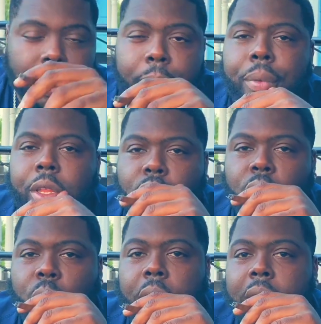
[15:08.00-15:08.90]
We done been through
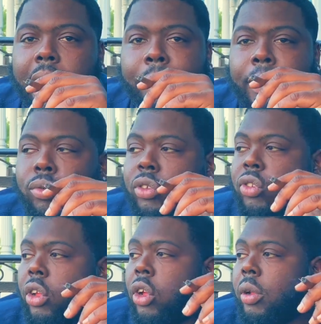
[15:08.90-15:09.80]
the weather. I done been through the
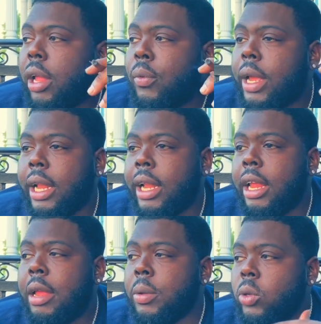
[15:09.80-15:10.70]
storm. Like, we had a
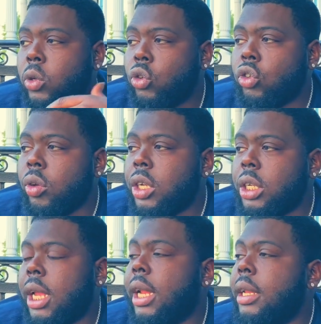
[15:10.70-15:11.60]
layup, you know, straight
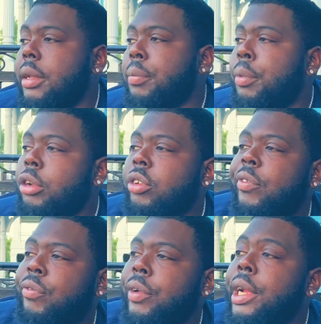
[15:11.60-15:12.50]
shot. A bunch of
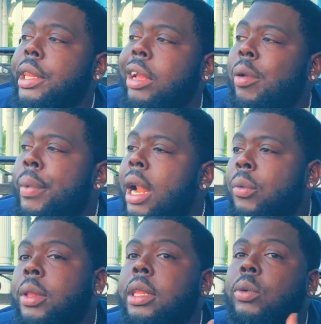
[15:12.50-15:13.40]
friends. Everybody
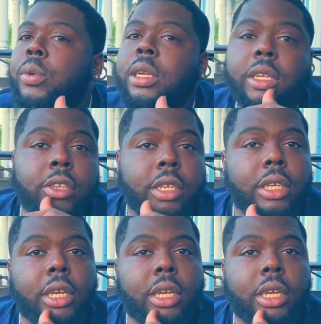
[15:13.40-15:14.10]
was in with us.